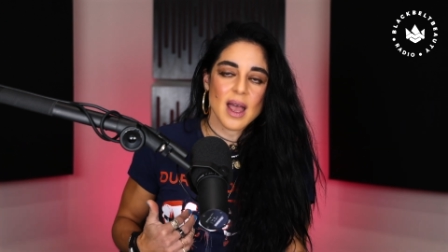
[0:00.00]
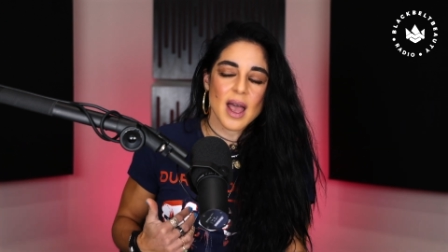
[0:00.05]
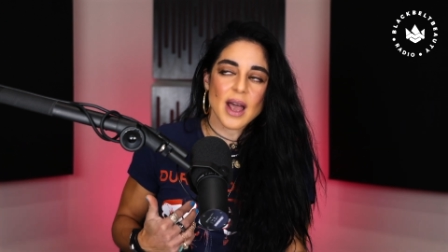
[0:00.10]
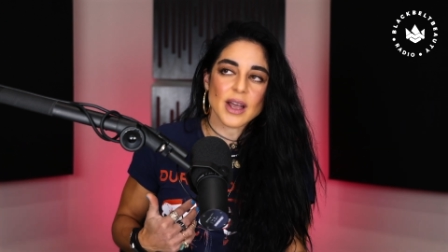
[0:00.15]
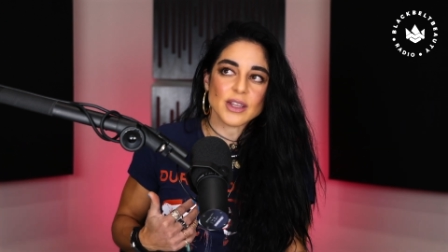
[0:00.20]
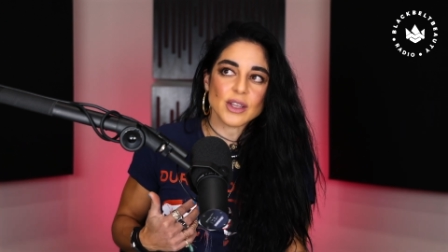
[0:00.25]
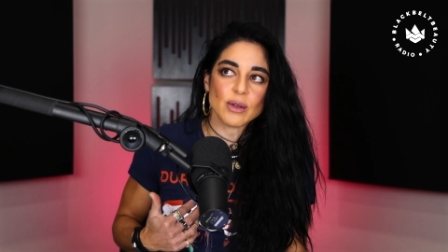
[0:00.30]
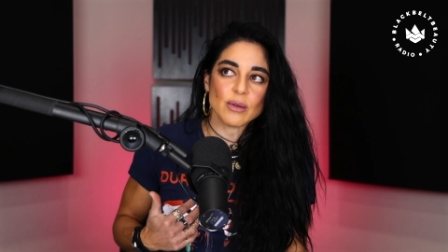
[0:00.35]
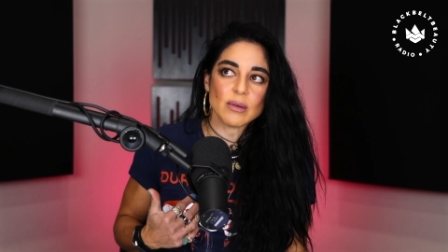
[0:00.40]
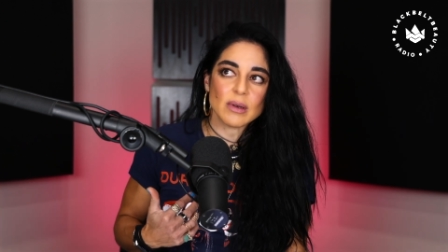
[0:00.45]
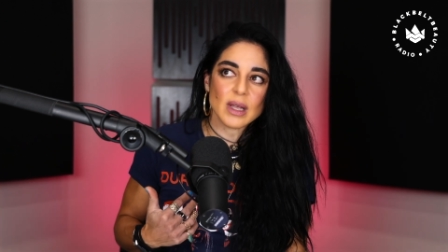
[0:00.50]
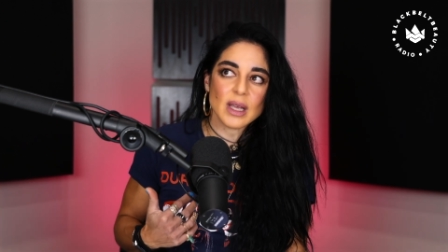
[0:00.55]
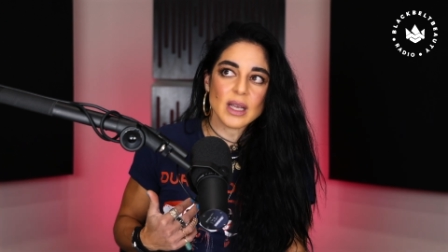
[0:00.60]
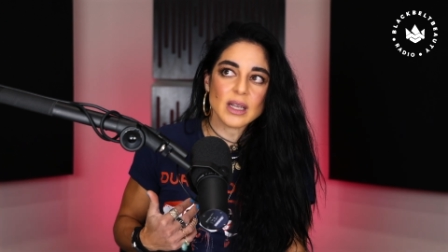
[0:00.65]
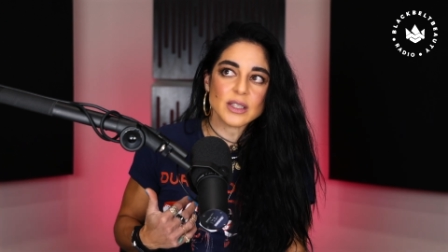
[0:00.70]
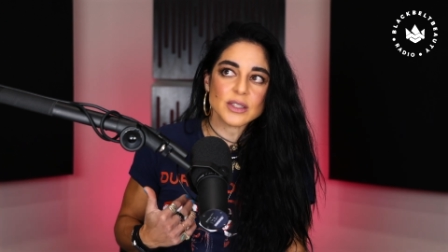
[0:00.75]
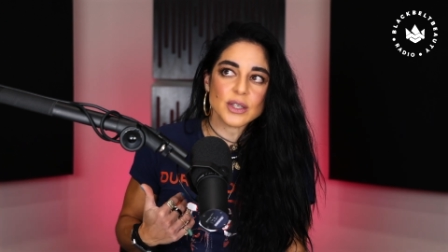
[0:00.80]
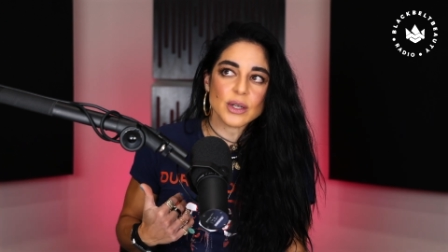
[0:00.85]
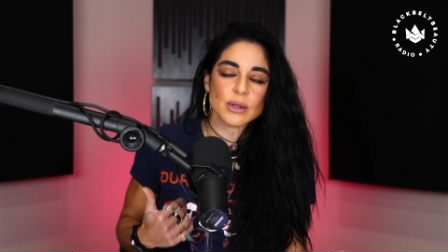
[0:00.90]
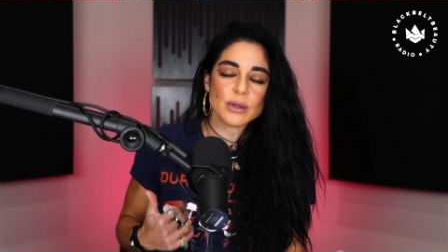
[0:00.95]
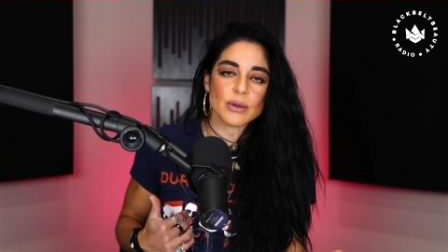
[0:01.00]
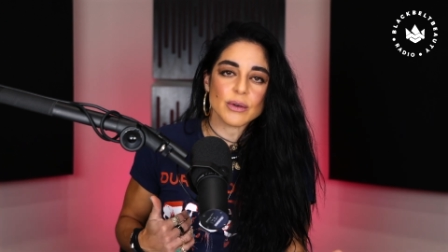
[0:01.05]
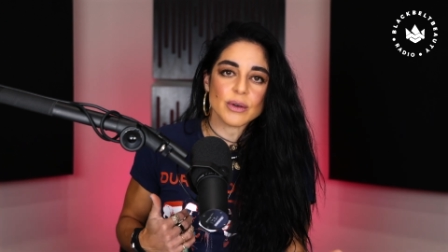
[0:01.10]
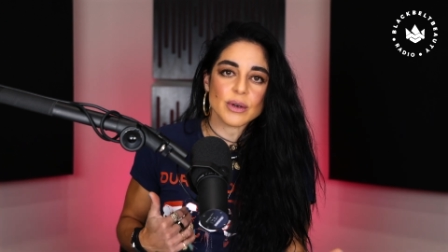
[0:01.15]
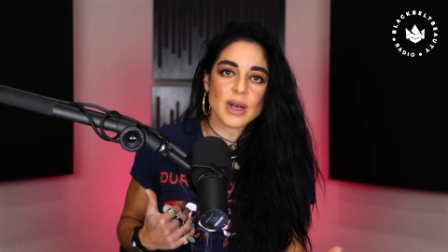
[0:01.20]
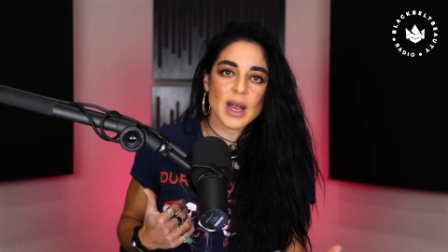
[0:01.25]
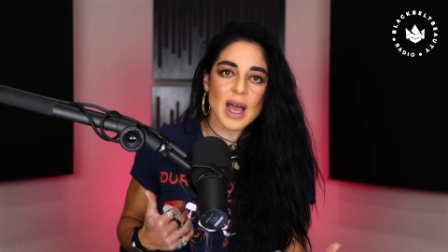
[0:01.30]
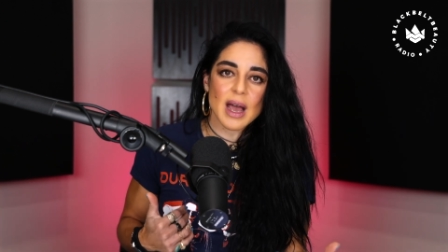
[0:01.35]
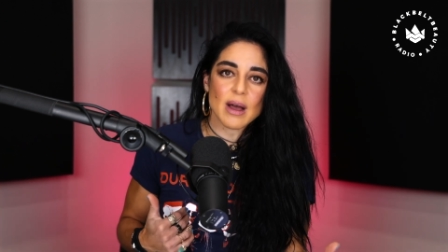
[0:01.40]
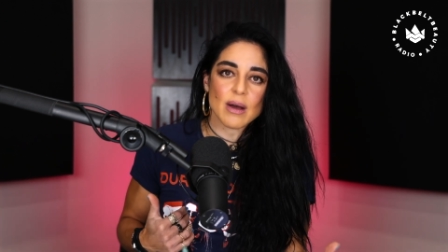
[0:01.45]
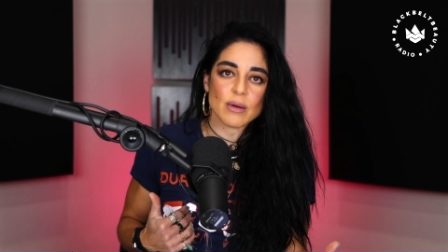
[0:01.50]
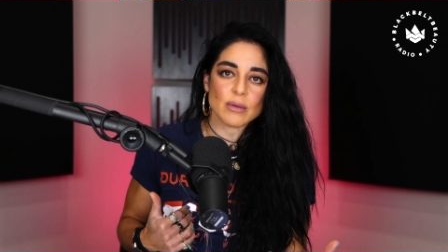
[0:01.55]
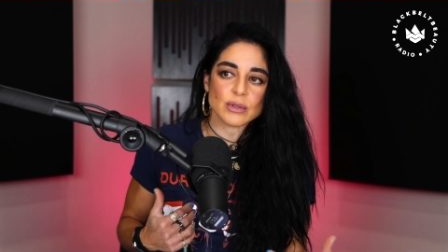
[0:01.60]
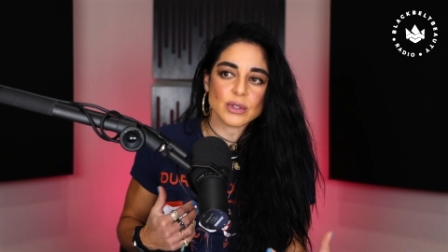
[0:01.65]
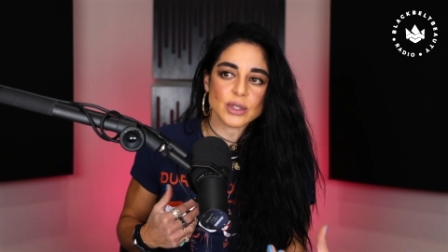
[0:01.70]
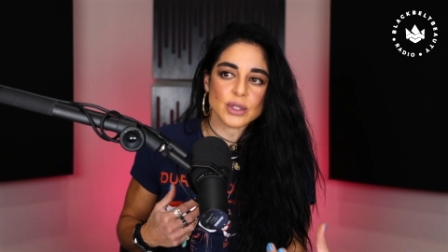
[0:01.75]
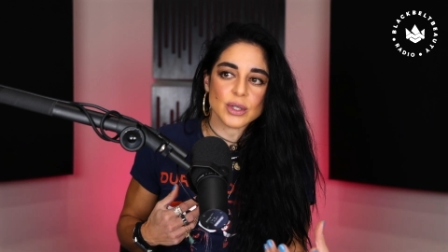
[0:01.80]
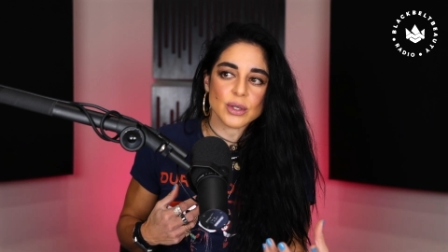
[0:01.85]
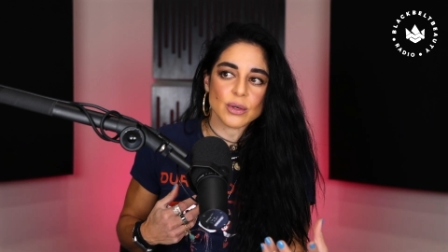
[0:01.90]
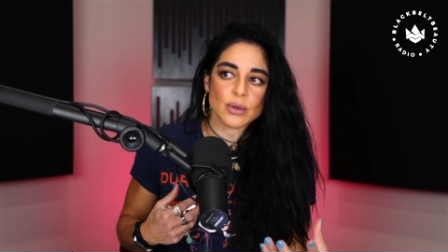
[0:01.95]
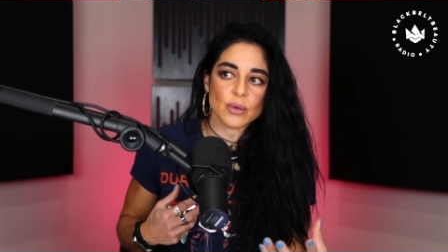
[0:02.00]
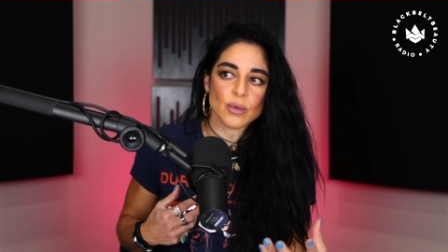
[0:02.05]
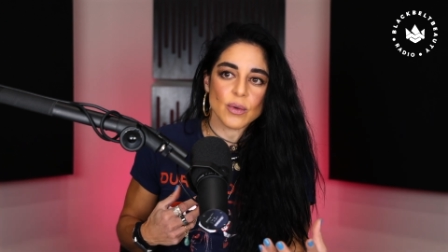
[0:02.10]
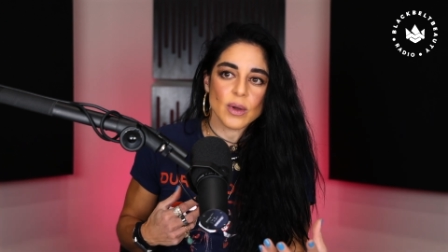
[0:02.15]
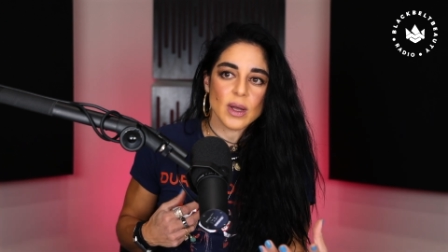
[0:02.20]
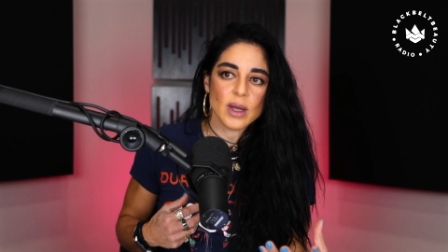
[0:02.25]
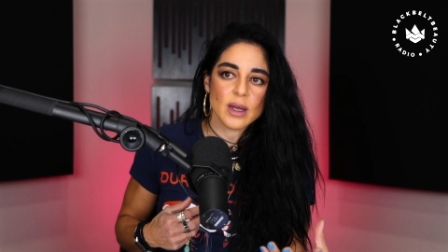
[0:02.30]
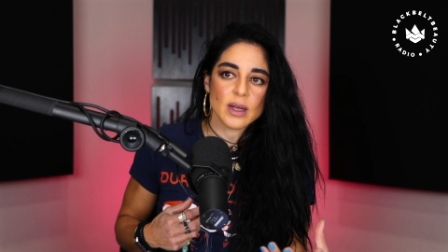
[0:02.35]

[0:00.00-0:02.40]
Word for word: And you need to learn how to